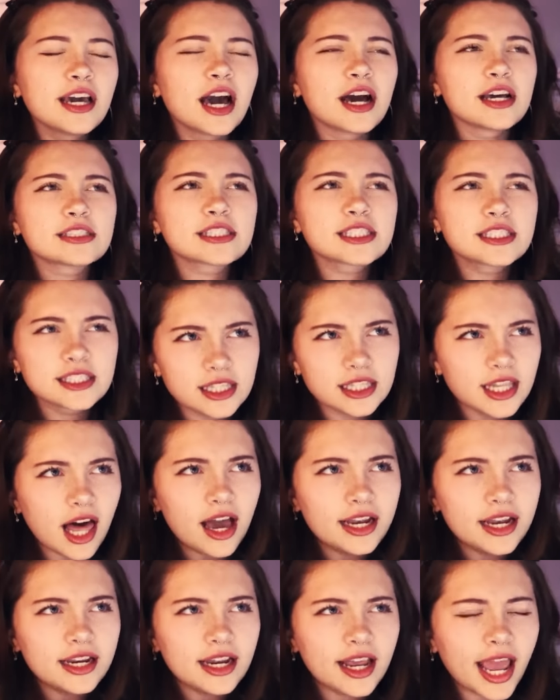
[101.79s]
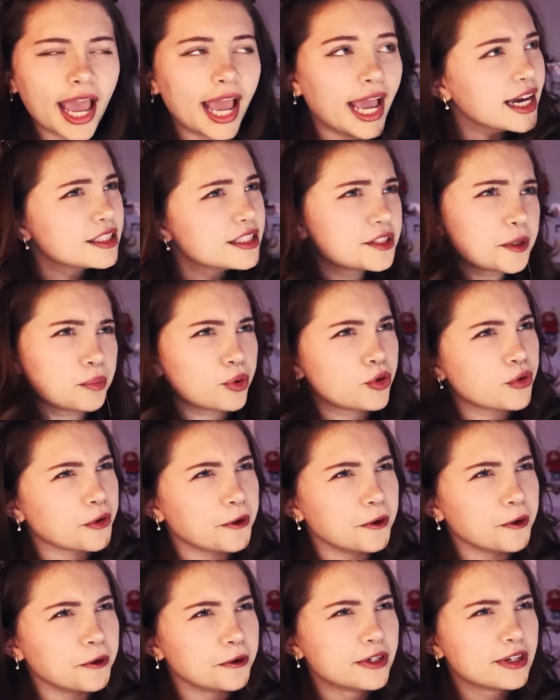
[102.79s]
A slut and a
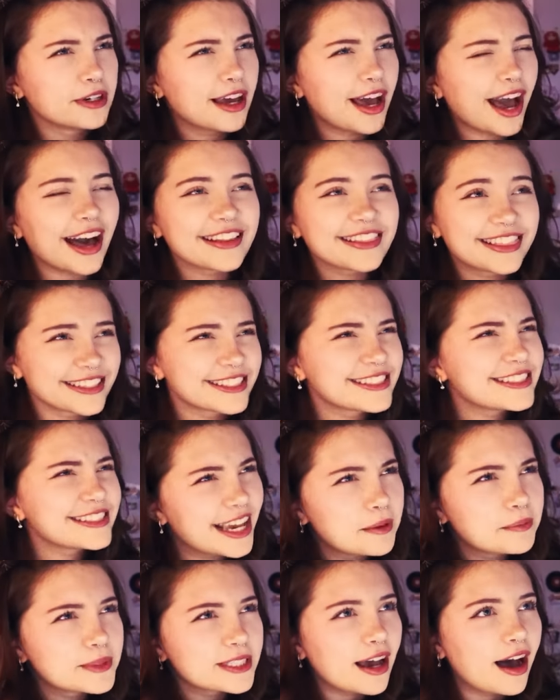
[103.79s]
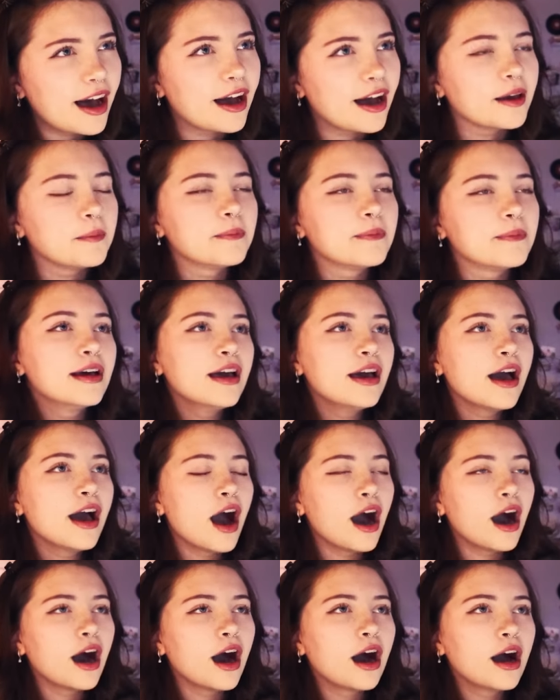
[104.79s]
prude at the same time.
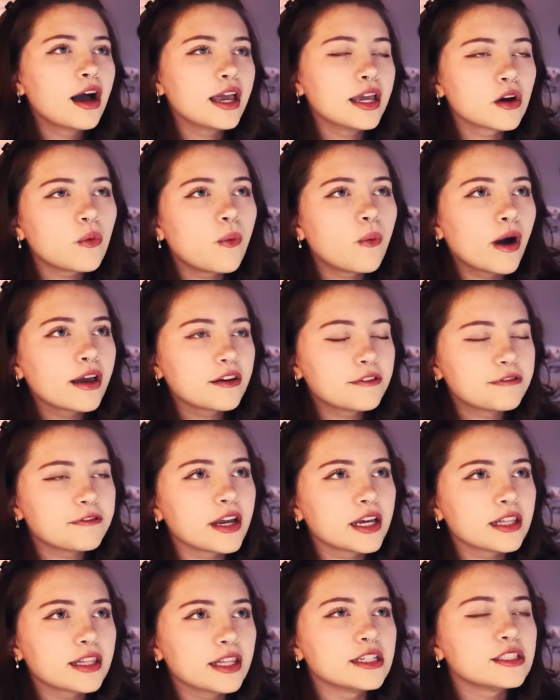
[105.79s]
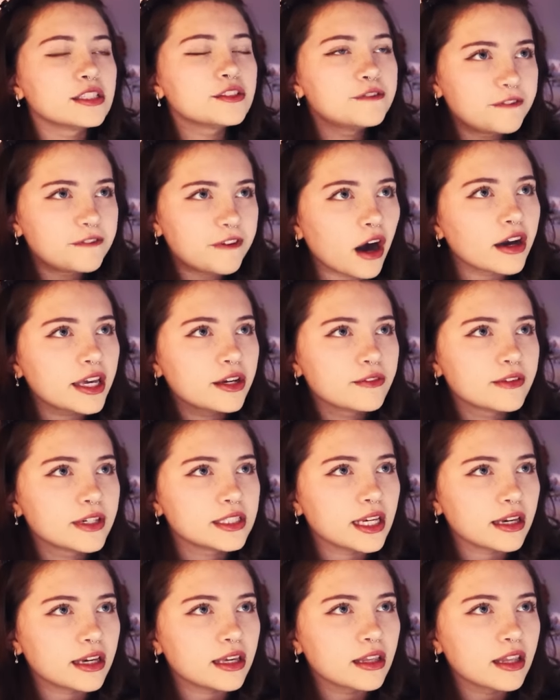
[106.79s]
And quite frankly, it's fucking
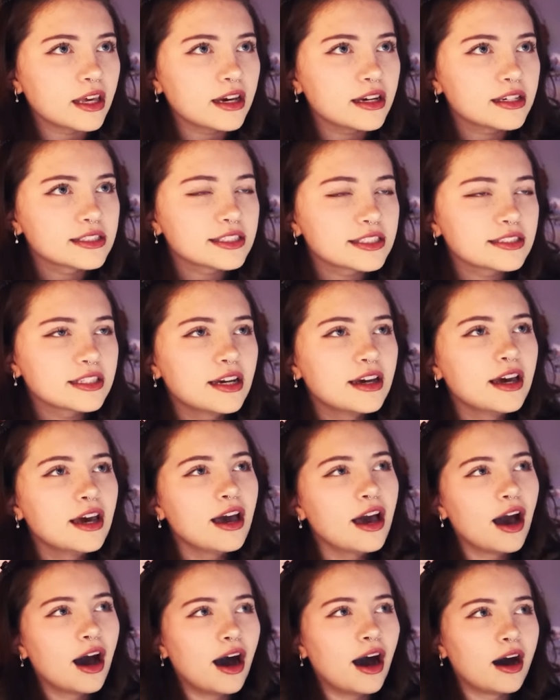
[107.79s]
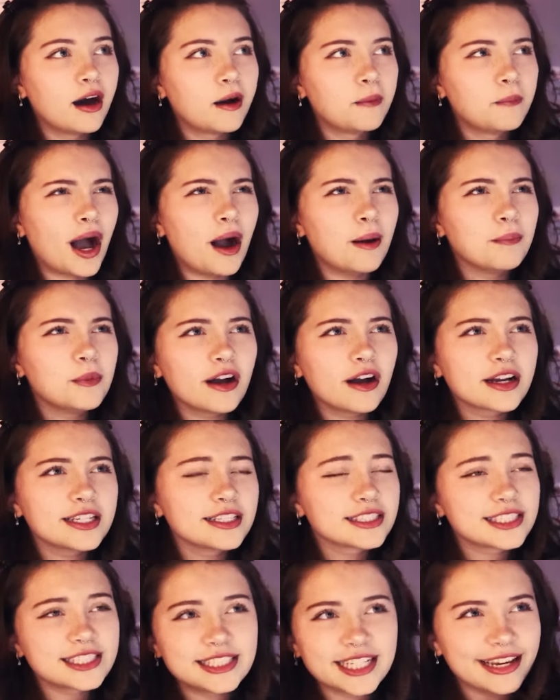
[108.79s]
ridiculous. I'm not gonna
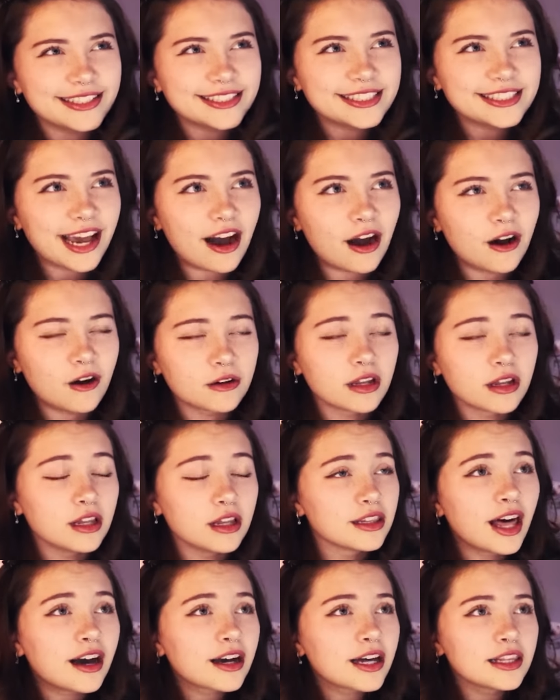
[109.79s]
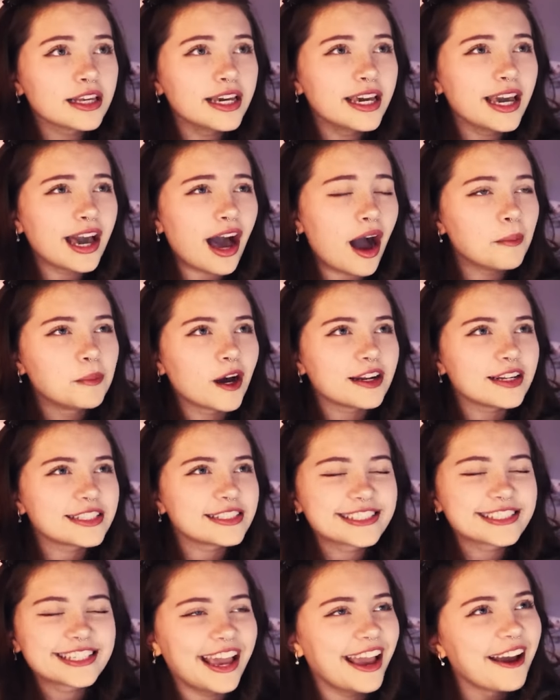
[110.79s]
stand down. Luckily, I'm not
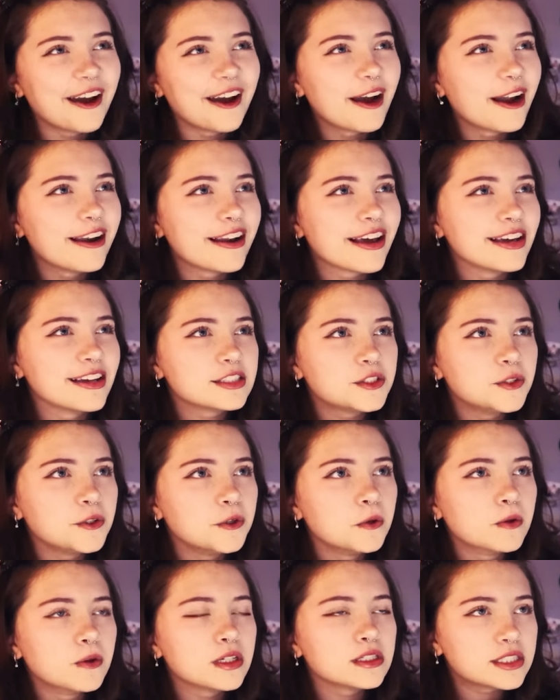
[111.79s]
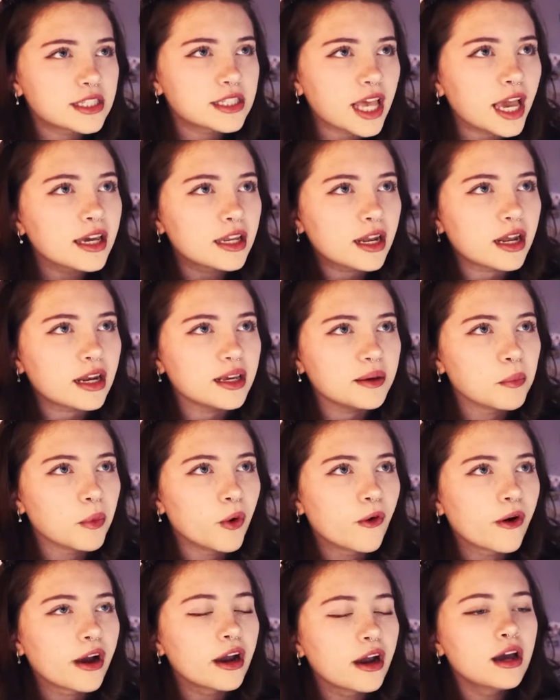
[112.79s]
scared to say it
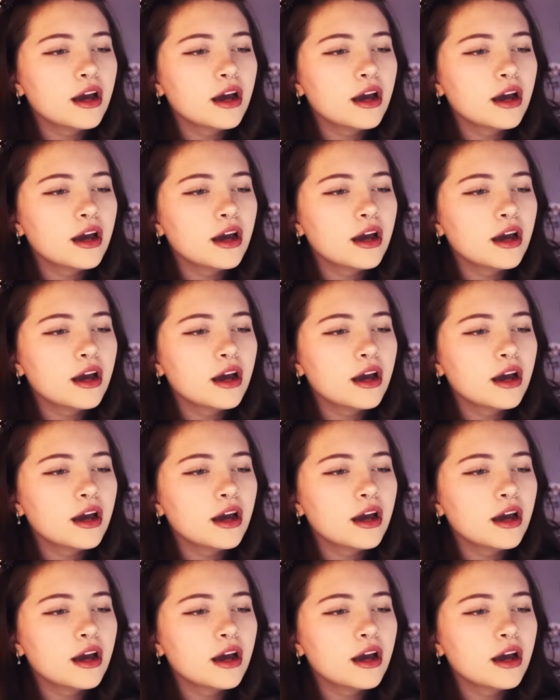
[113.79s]
anymore.